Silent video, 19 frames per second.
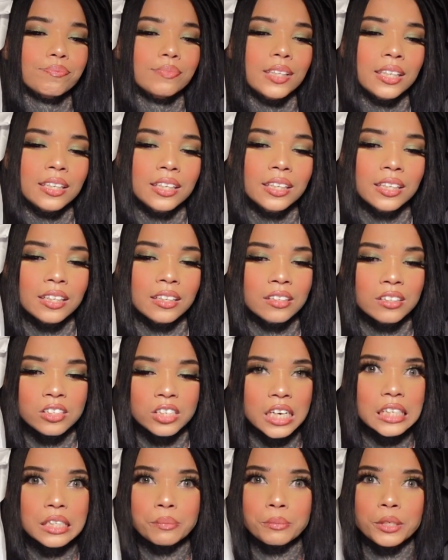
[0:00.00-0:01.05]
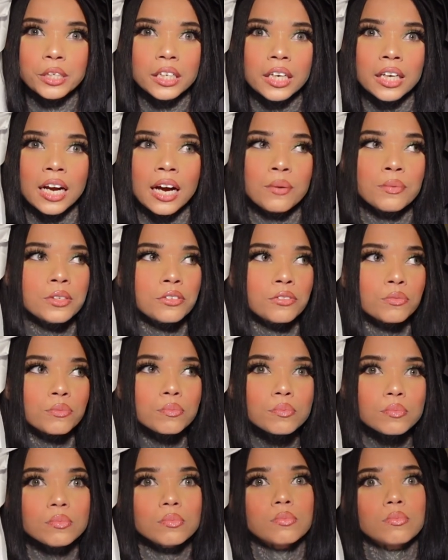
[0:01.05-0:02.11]
And he didn't judge me, and I was
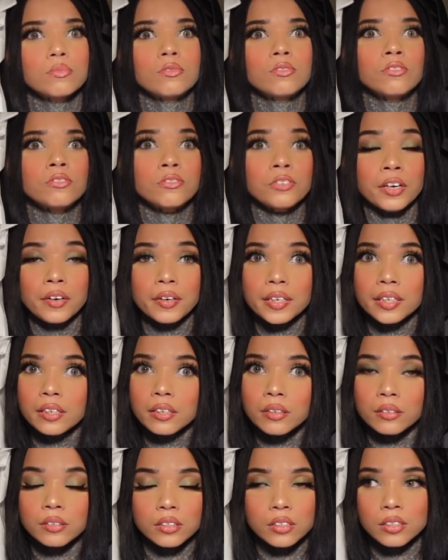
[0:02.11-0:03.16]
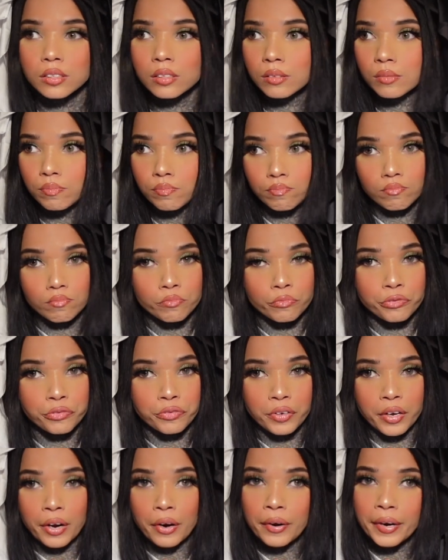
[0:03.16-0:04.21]
very,
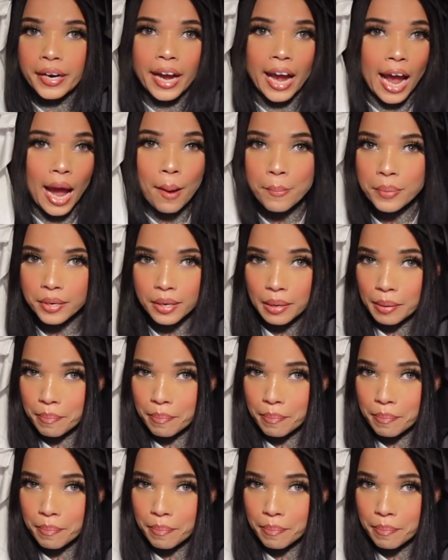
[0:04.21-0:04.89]
very happy